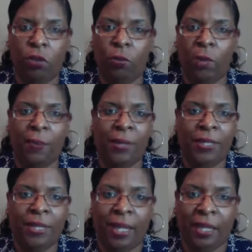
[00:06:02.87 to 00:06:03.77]
may be
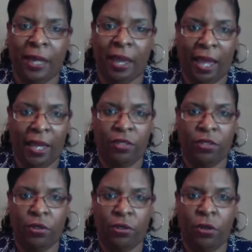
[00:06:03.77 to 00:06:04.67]
seeking an
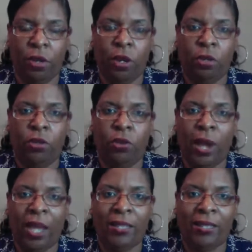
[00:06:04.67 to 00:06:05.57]
answer. Do
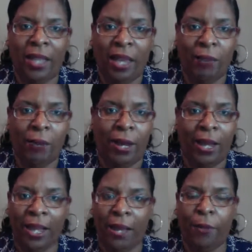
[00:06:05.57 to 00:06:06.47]
I stay where I
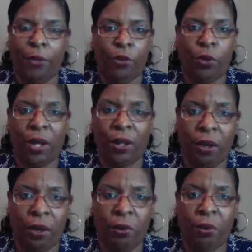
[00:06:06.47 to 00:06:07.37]
am or do I
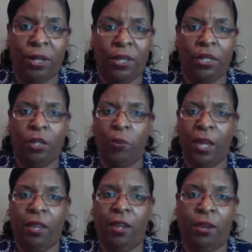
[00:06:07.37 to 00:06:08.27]
go? And then you
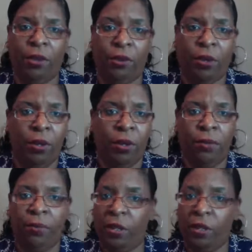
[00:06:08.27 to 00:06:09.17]
may hear
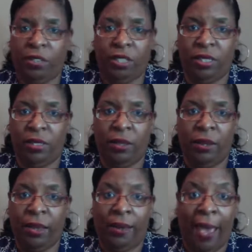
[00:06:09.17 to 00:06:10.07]
just
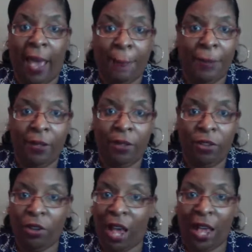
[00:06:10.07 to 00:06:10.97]
happen.
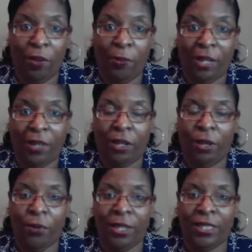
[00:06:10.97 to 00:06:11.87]
I don't believe in
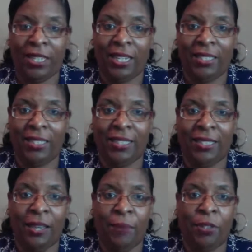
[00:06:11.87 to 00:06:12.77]
coincidences,
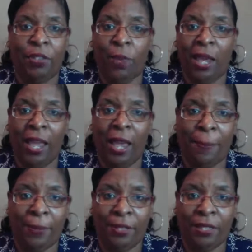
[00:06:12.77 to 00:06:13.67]
but you may
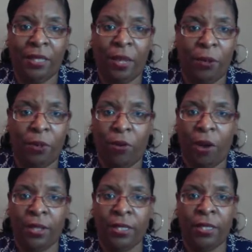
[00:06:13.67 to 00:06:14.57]
happen to stumble
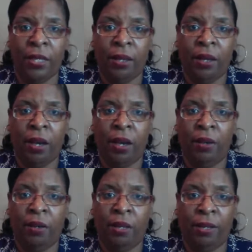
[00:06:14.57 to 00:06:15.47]
across
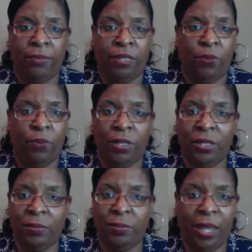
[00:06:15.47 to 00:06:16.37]

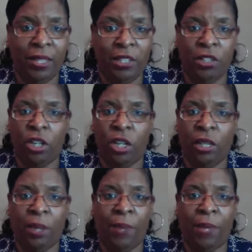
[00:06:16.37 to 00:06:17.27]
someone's message, and
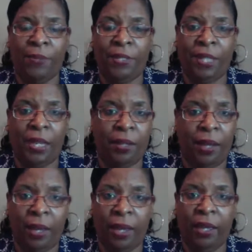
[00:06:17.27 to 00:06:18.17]
they may be saying,
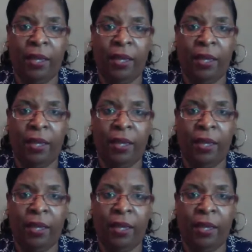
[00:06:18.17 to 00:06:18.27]
hey,